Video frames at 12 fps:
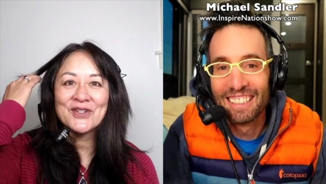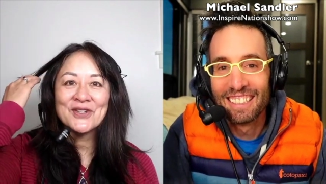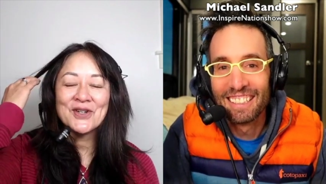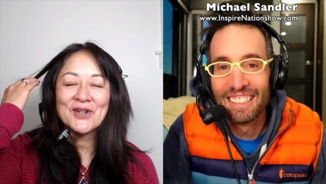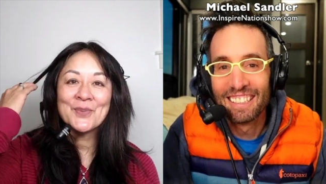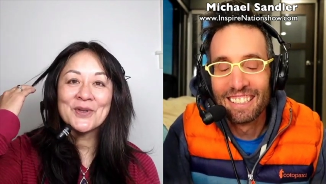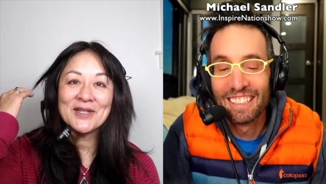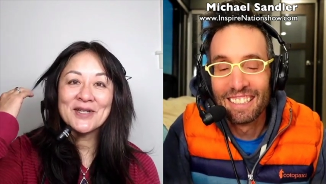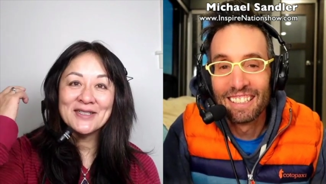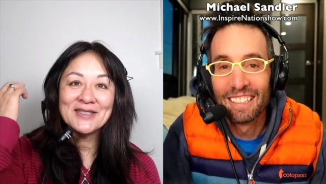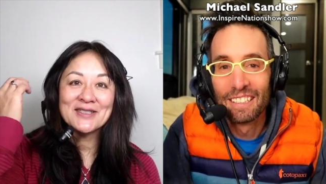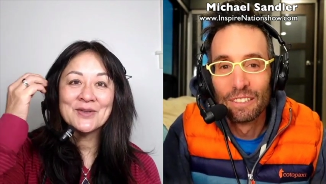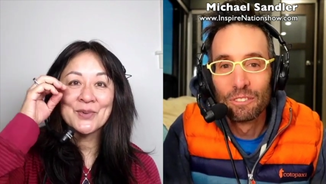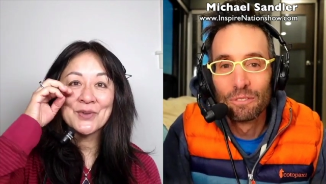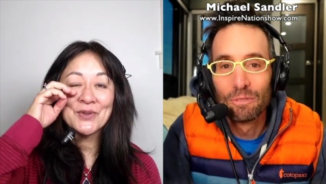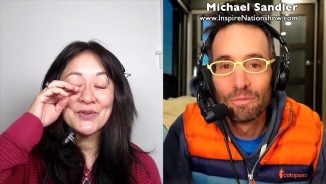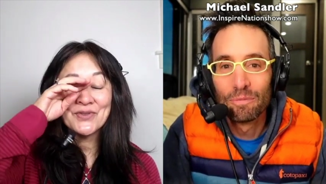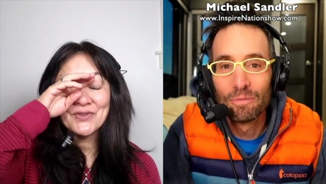Speaker 1: a place to
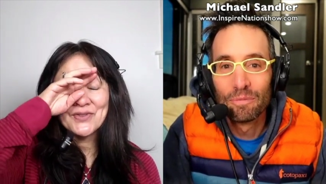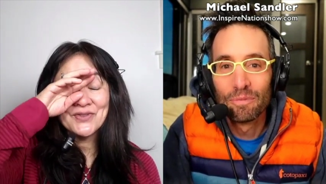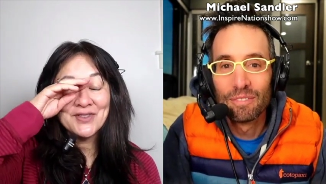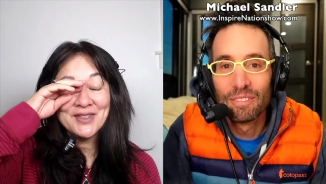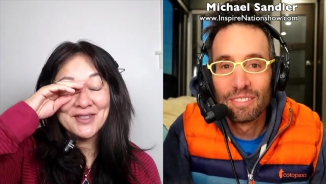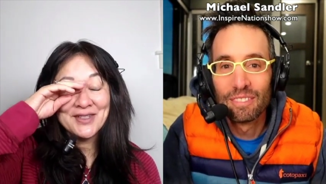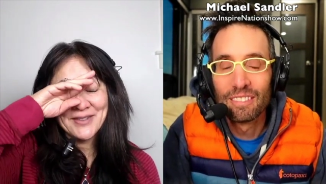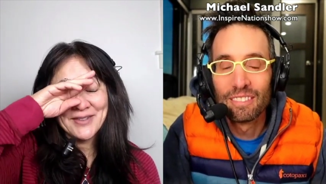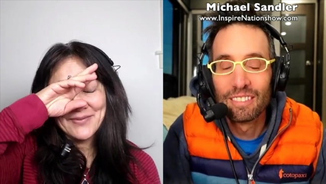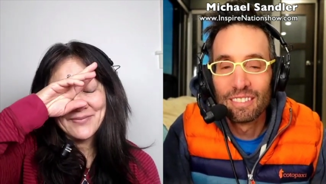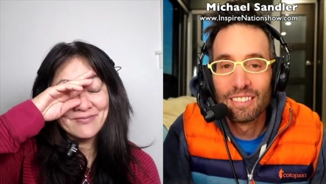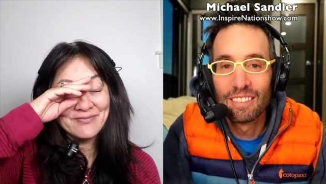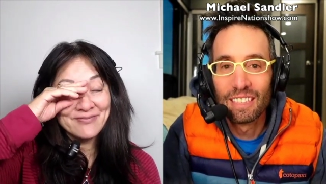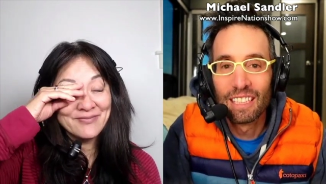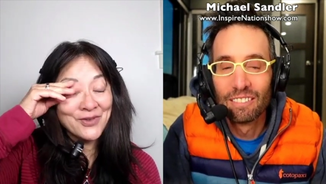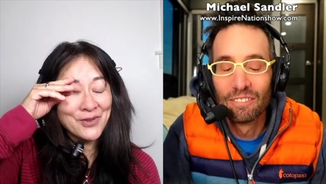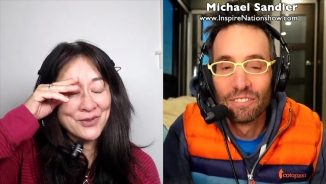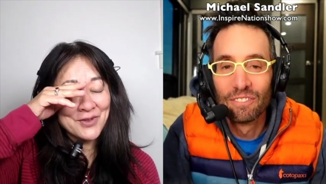birth,
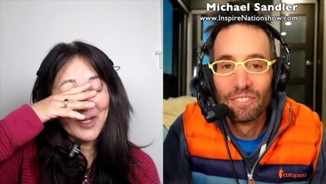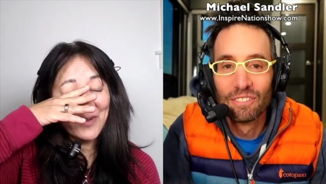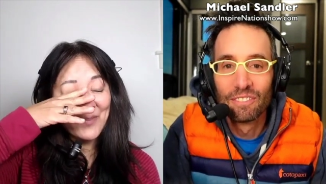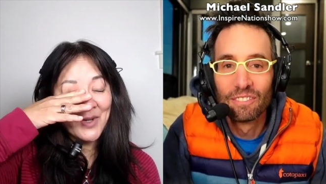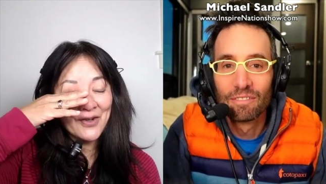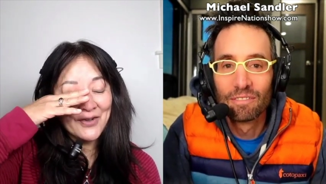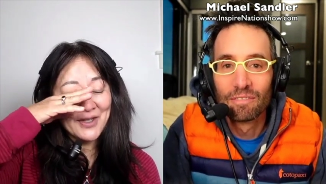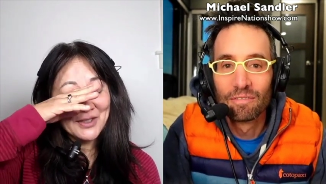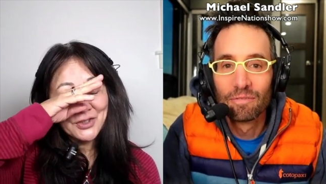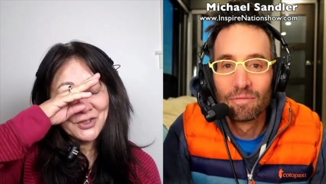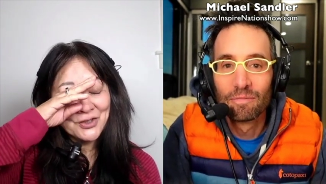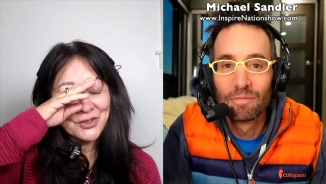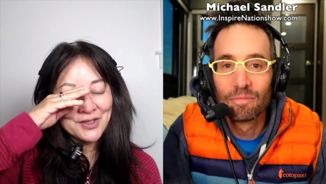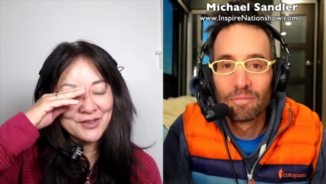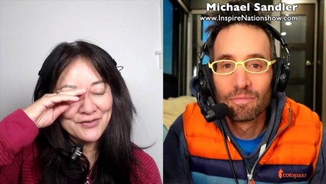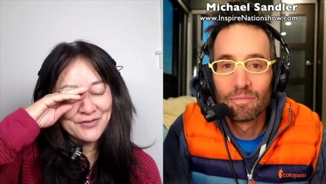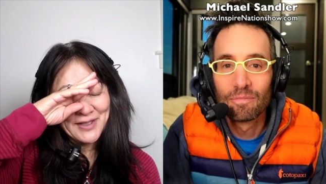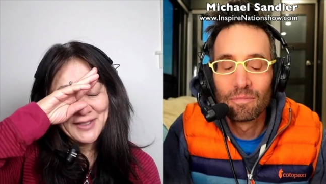or Mary and Joseph
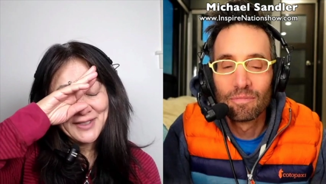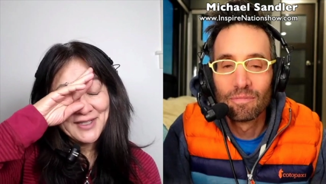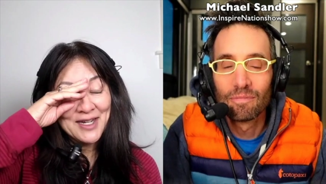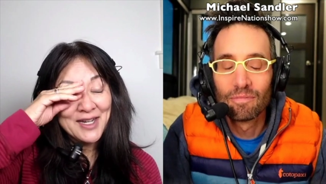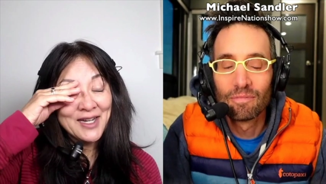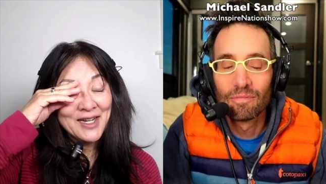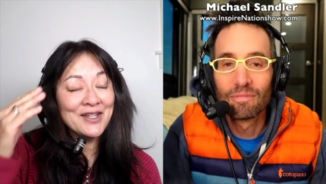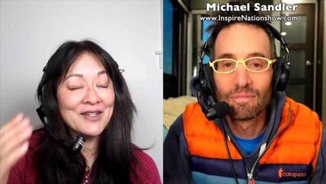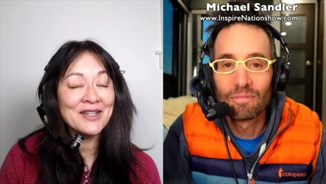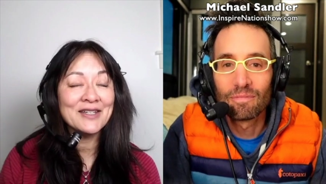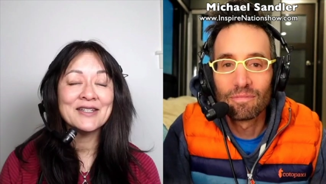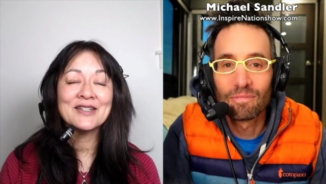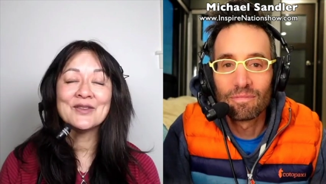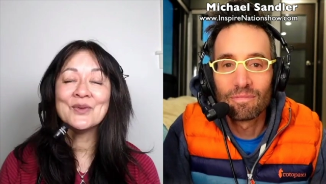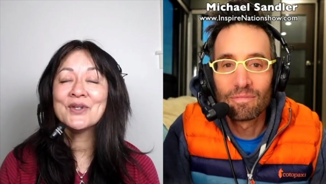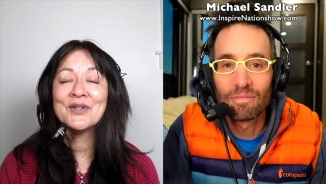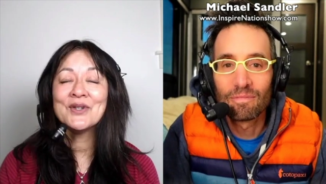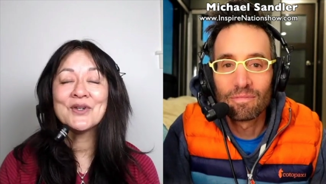and like
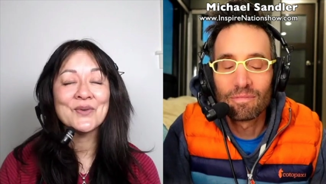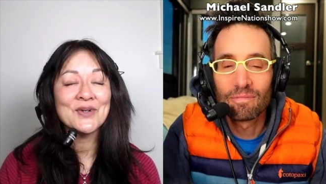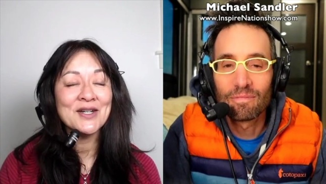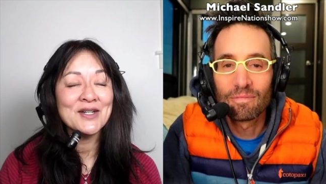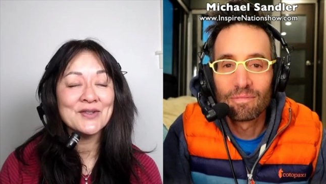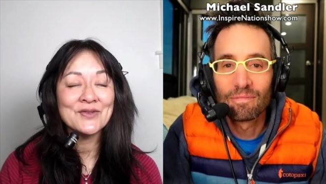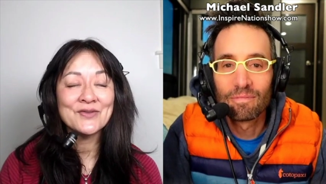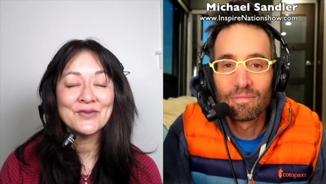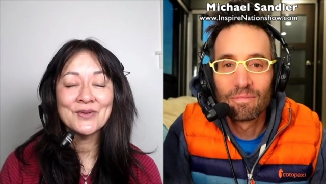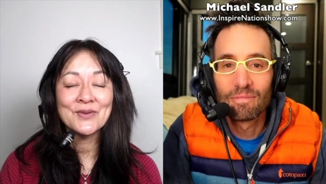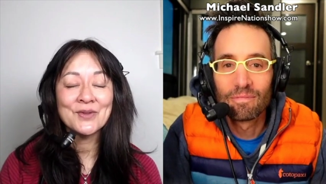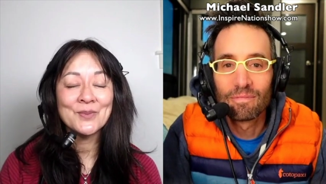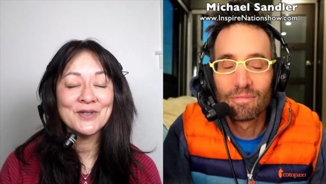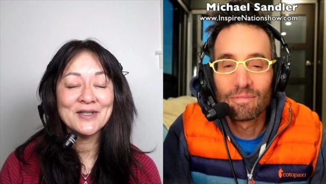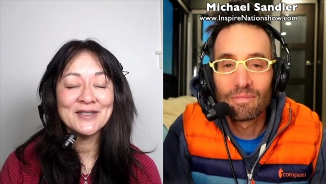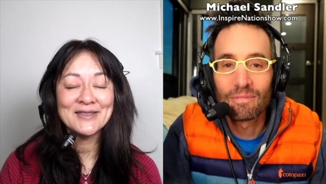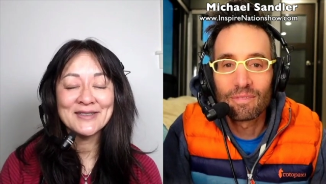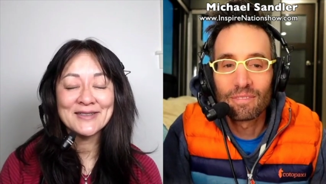looking around for a
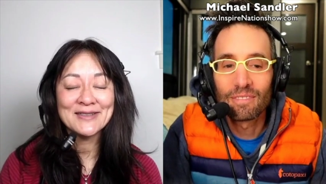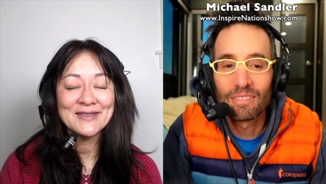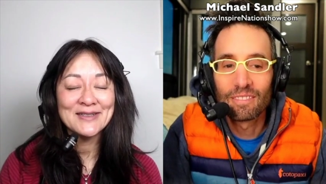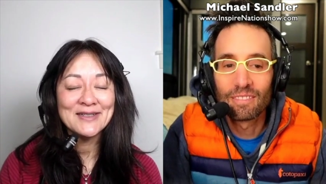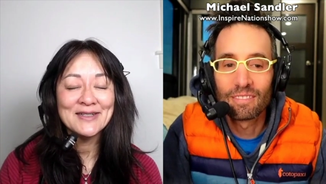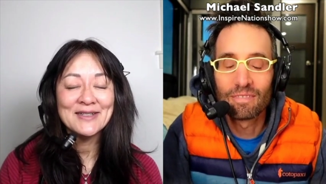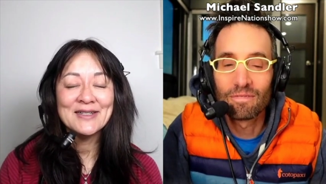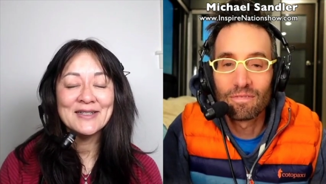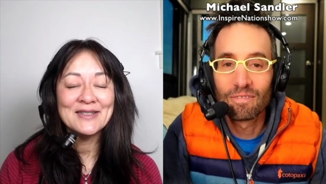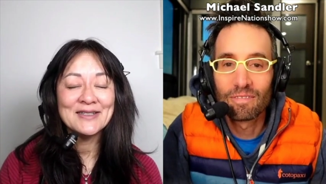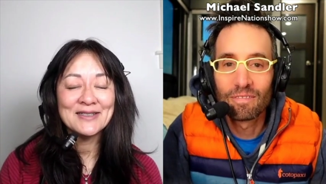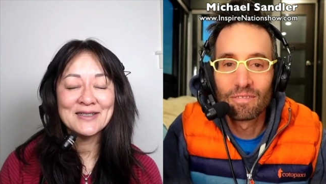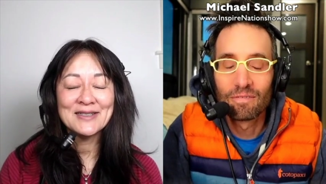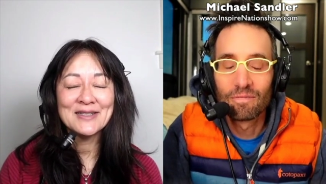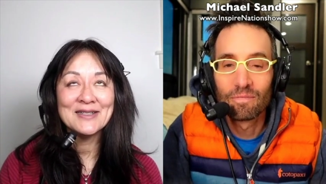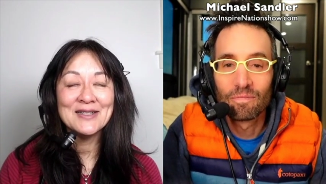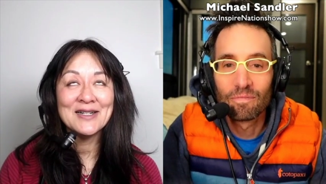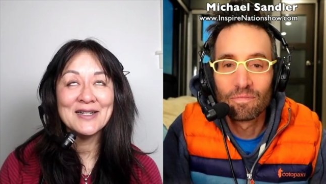place. And
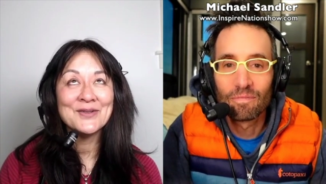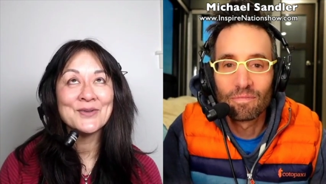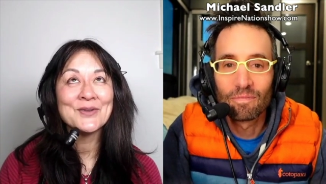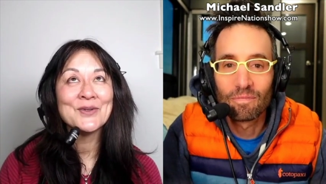I don't